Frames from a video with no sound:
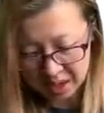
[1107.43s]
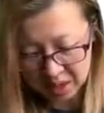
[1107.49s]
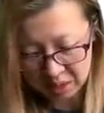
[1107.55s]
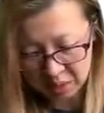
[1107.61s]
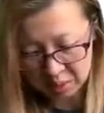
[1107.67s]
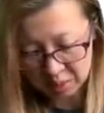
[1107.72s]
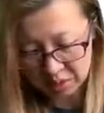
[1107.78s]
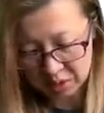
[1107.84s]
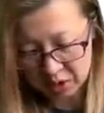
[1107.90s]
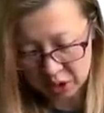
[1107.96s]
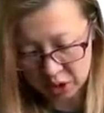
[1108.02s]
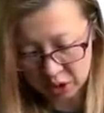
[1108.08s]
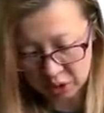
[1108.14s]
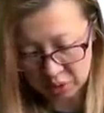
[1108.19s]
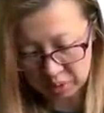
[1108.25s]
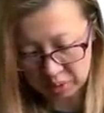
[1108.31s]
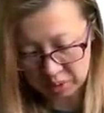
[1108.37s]
it's
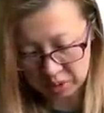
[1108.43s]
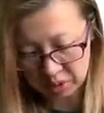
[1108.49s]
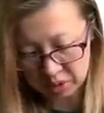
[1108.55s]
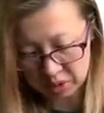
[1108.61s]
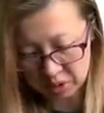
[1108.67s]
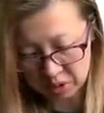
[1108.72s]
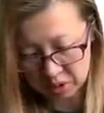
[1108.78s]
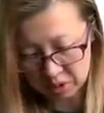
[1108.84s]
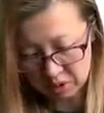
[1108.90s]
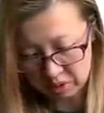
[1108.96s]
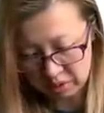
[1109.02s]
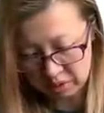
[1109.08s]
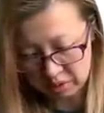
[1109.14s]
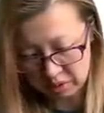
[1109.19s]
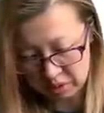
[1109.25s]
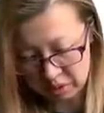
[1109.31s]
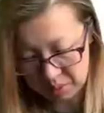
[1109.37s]
professional person,
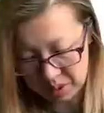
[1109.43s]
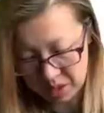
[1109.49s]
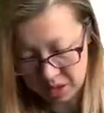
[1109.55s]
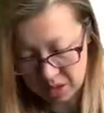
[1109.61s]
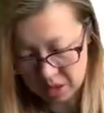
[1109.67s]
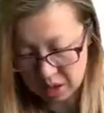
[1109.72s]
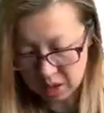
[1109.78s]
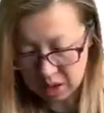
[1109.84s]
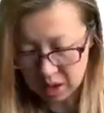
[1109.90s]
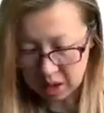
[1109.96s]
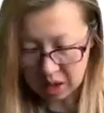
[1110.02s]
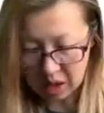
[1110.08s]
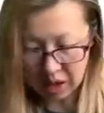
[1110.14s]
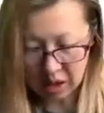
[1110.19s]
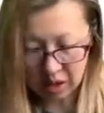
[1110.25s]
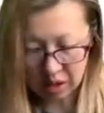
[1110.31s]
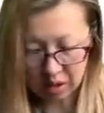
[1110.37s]
for being
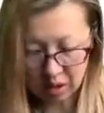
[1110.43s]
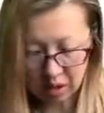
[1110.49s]
uh,